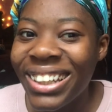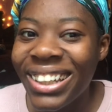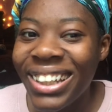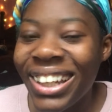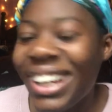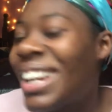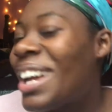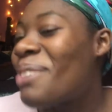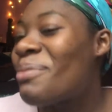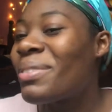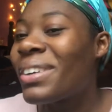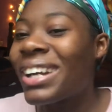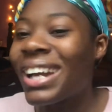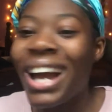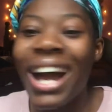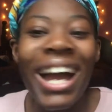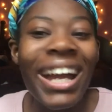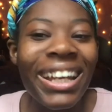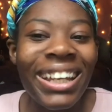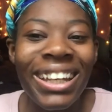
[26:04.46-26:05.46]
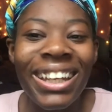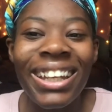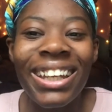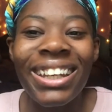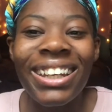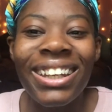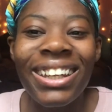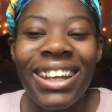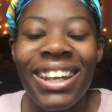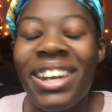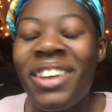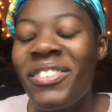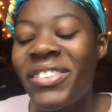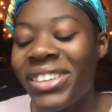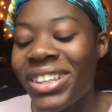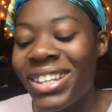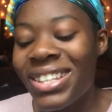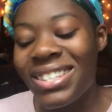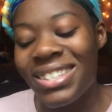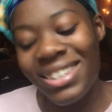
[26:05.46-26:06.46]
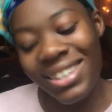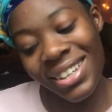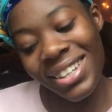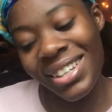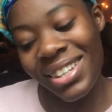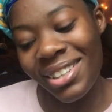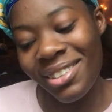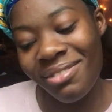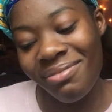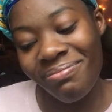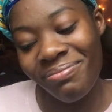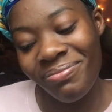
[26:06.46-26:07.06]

and i'm guided and everything's good